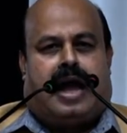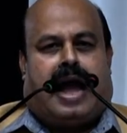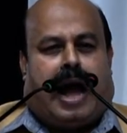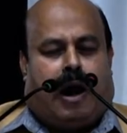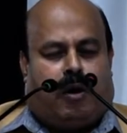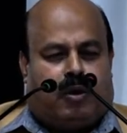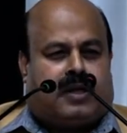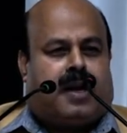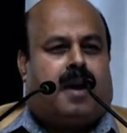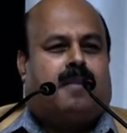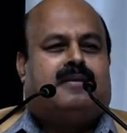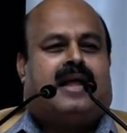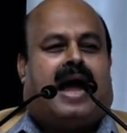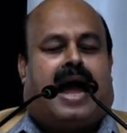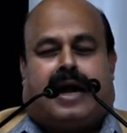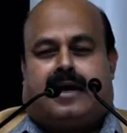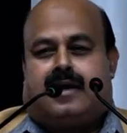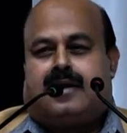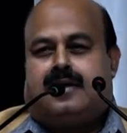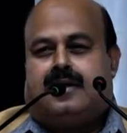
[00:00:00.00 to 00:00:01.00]
Out of
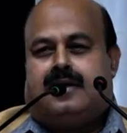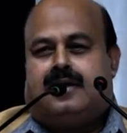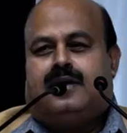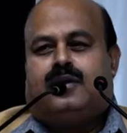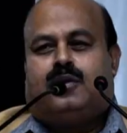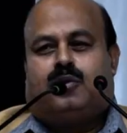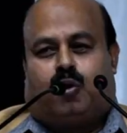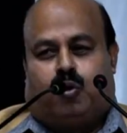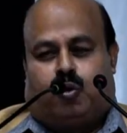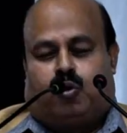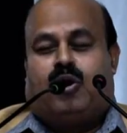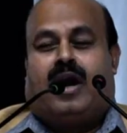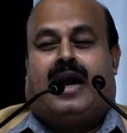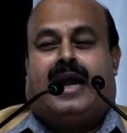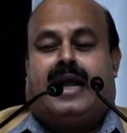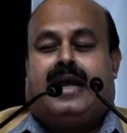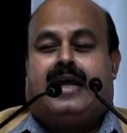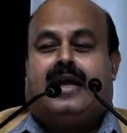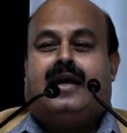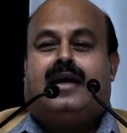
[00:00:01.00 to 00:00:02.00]
that, through
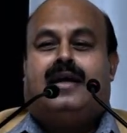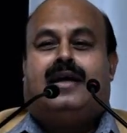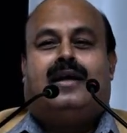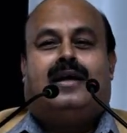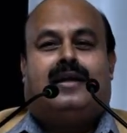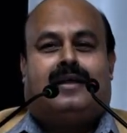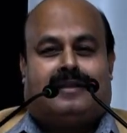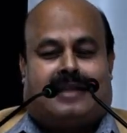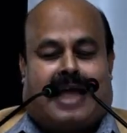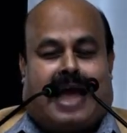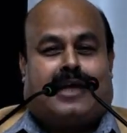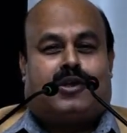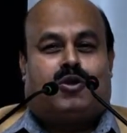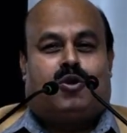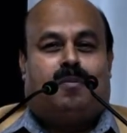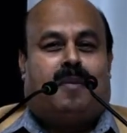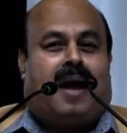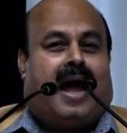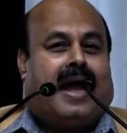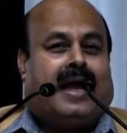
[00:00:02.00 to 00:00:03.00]
trading, thanks
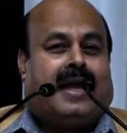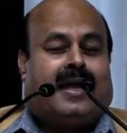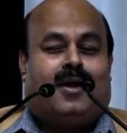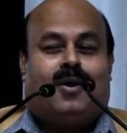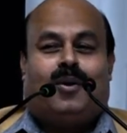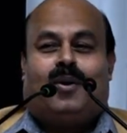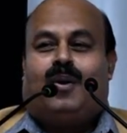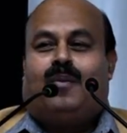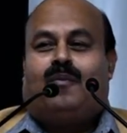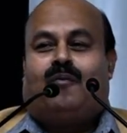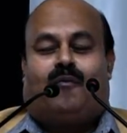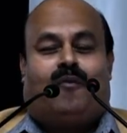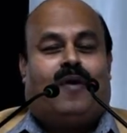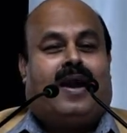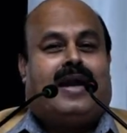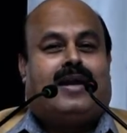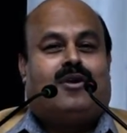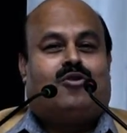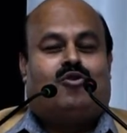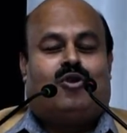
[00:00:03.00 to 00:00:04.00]
to my
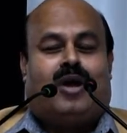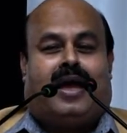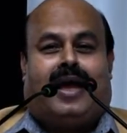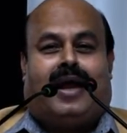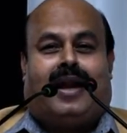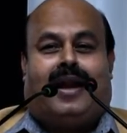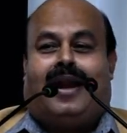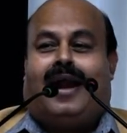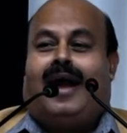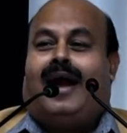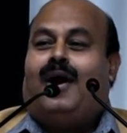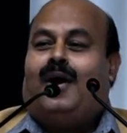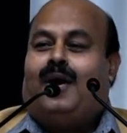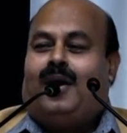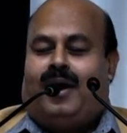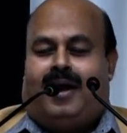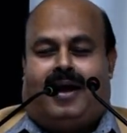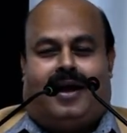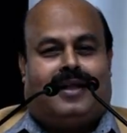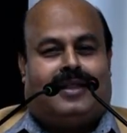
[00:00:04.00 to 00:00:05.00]
friends in
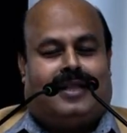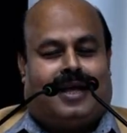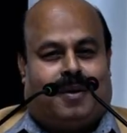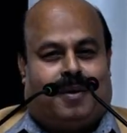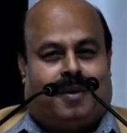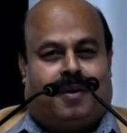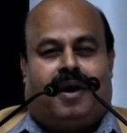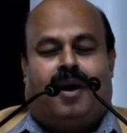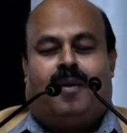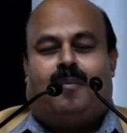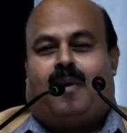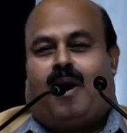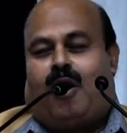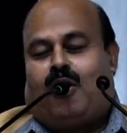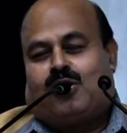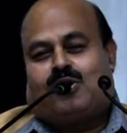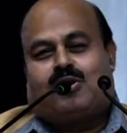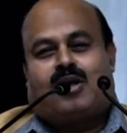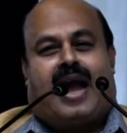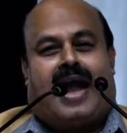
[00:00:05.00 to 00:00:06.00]
the
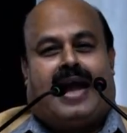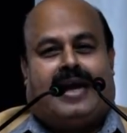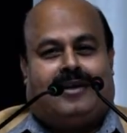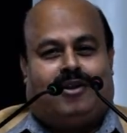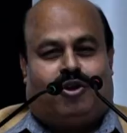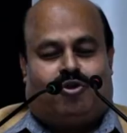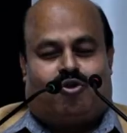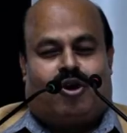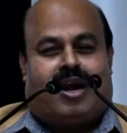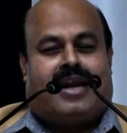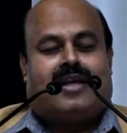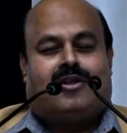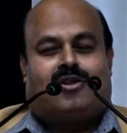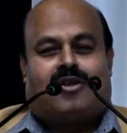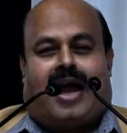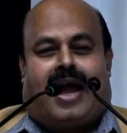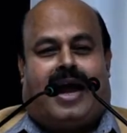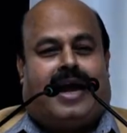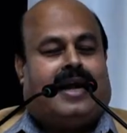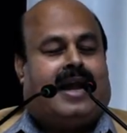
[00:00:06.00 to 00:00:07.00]
power side, the trading
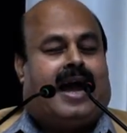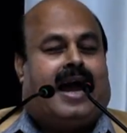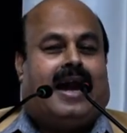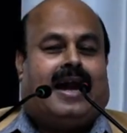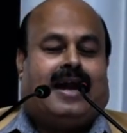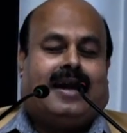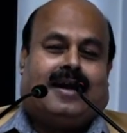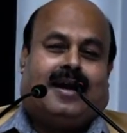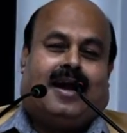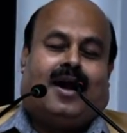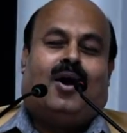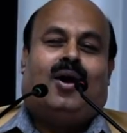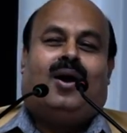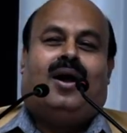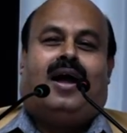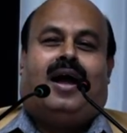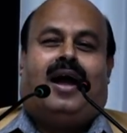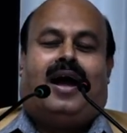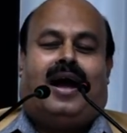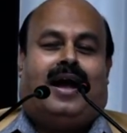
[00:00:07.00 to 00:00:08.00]
side, and
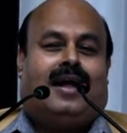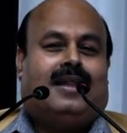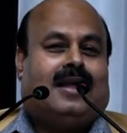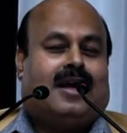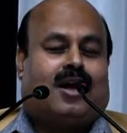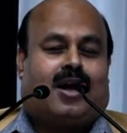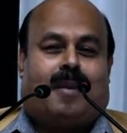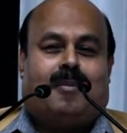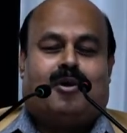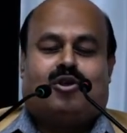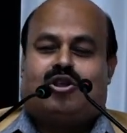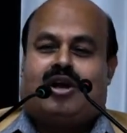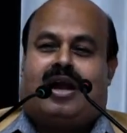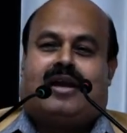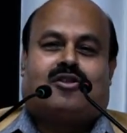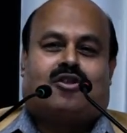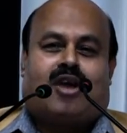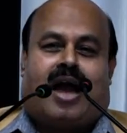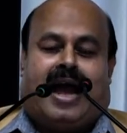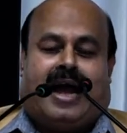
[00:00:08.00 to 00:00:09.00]
uh, the commercial
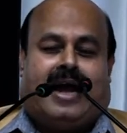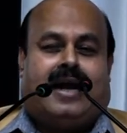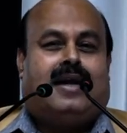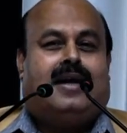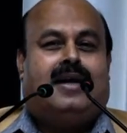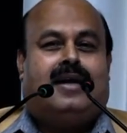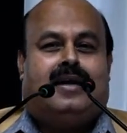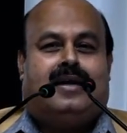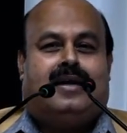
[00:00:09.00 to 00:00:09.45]
side,